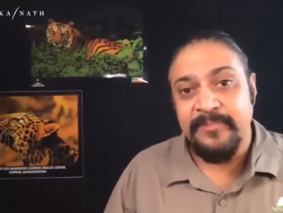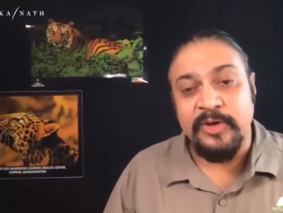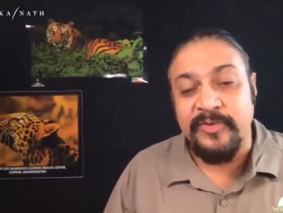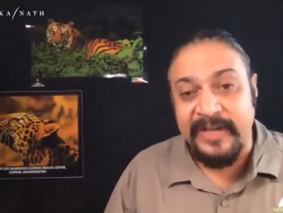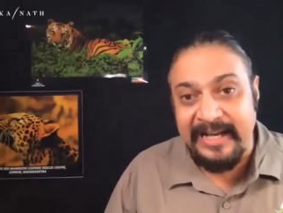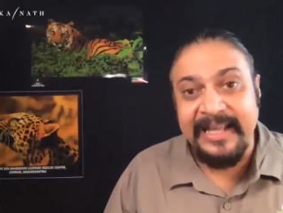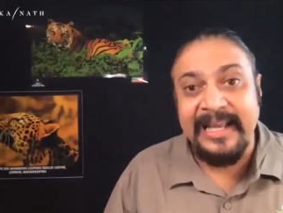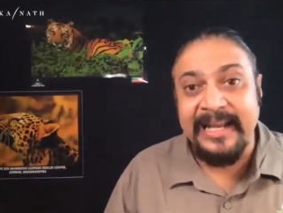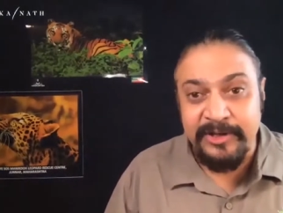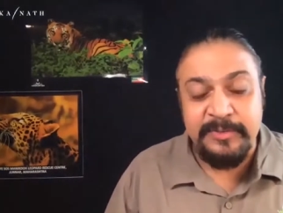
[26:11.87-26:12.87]
creating
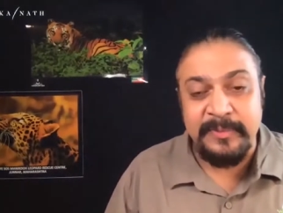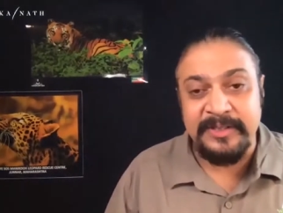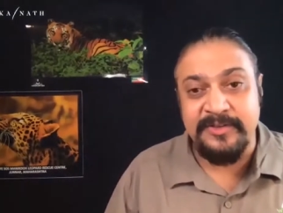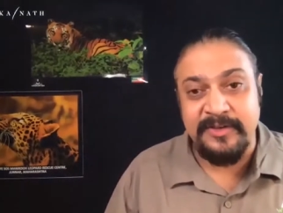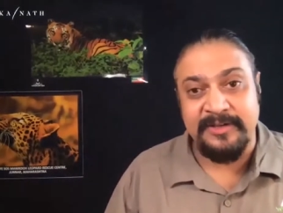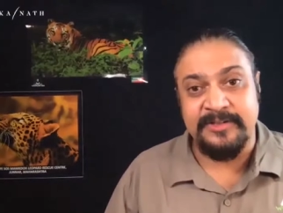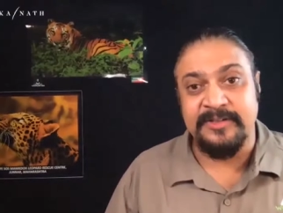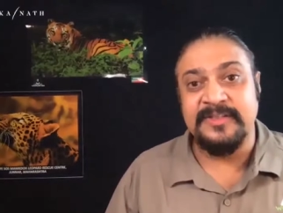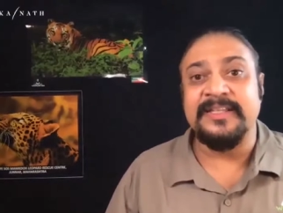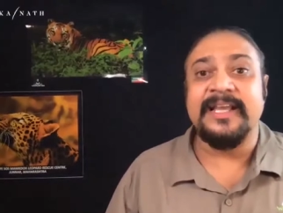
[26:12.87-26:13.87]
enrichment
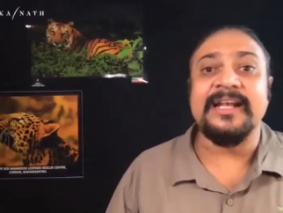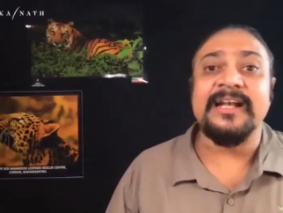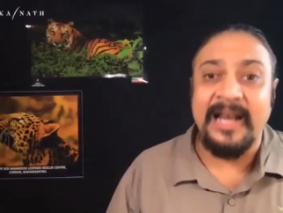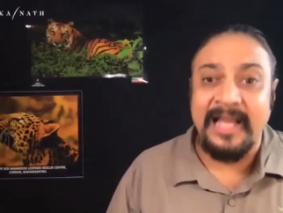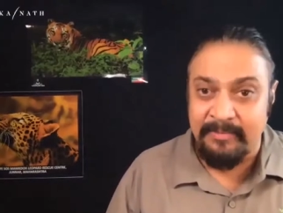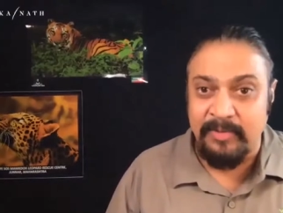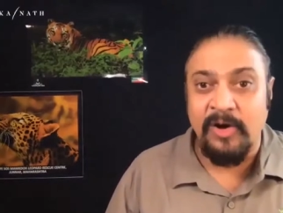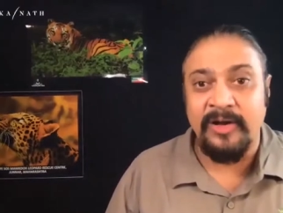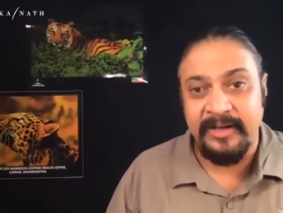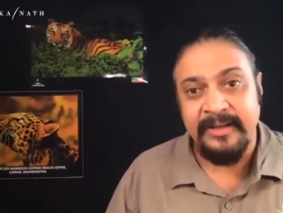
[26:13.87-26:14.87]
structures that they can climb
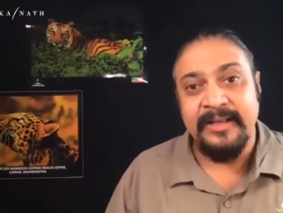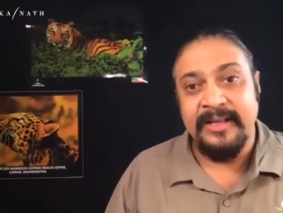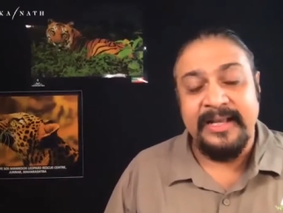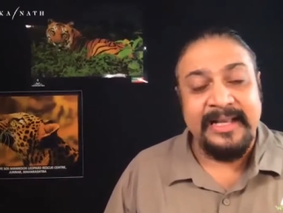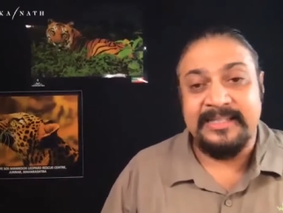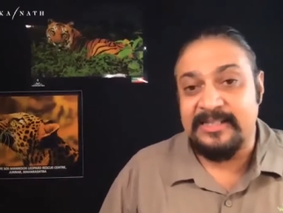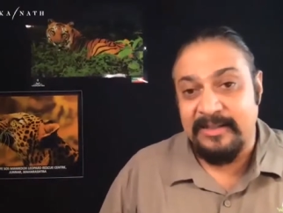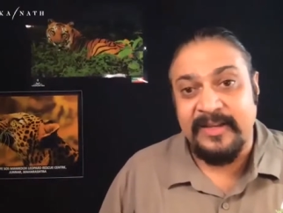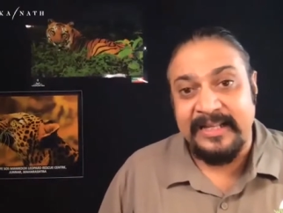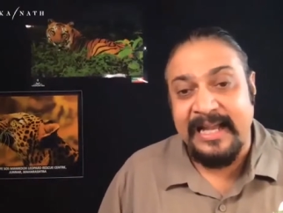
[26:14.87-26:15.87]
on and
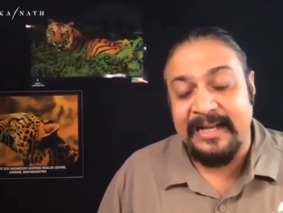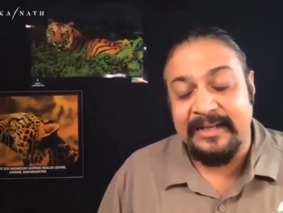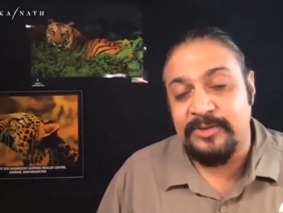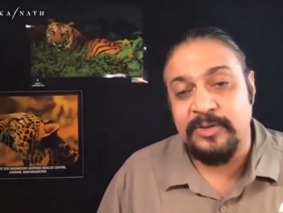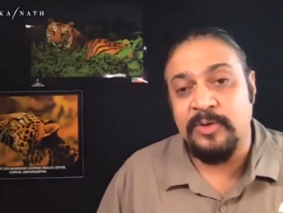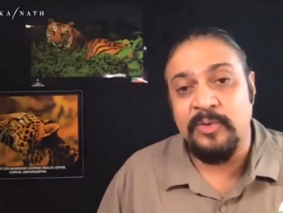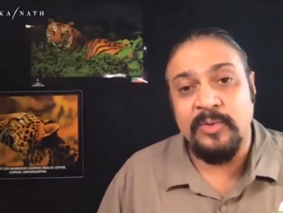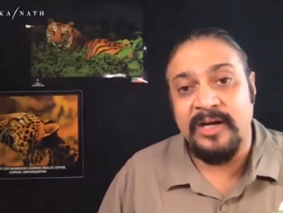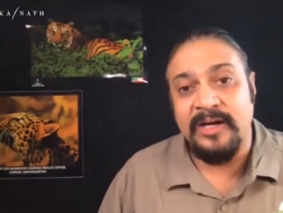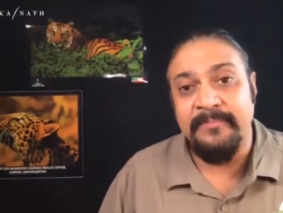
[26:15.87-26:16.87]
stuff like that.
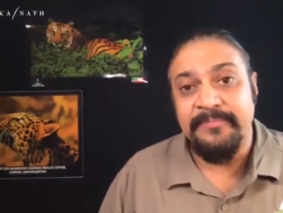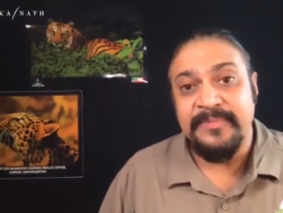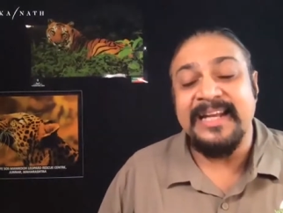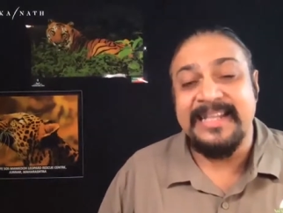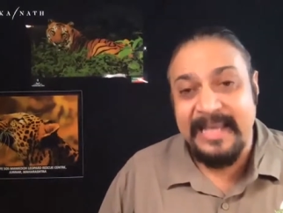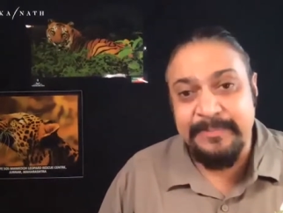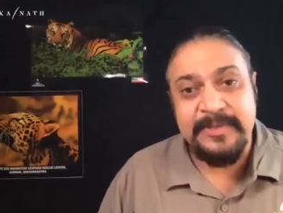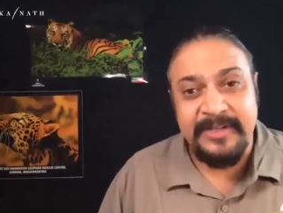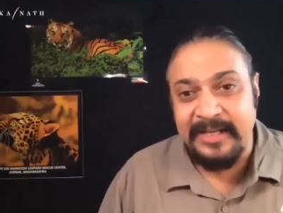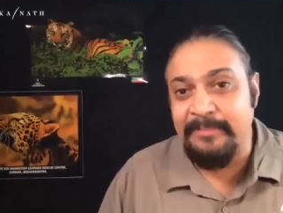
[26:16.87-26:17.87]
So uh, it keeps
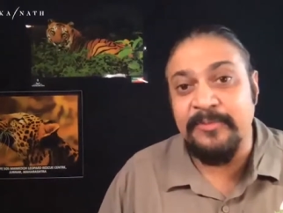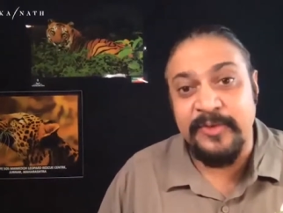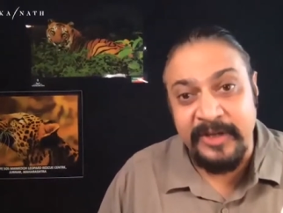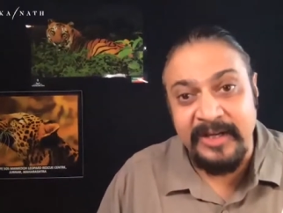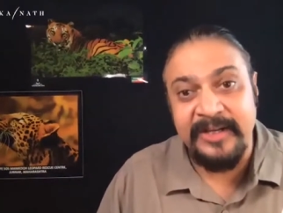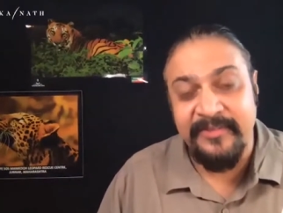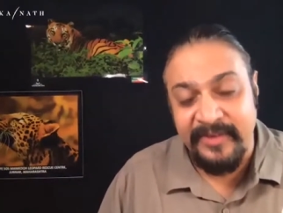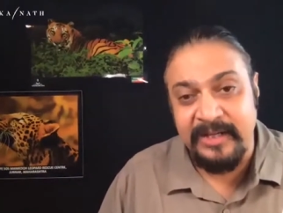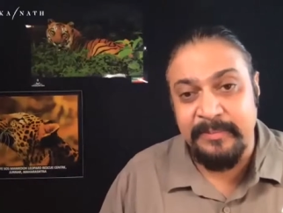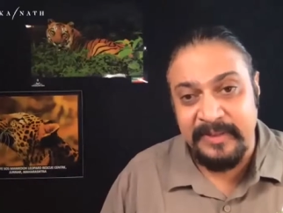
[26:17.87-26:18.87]
our team really,
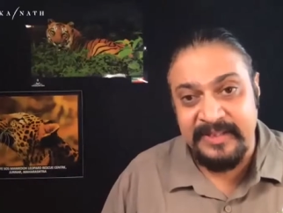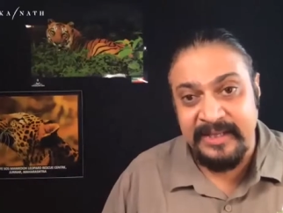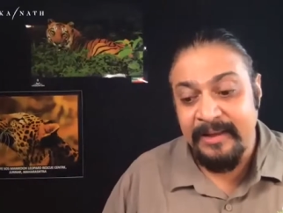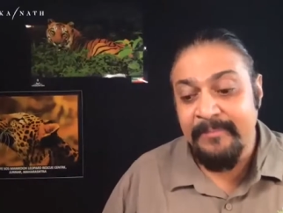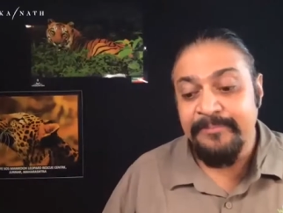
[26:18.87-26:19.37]
really busy.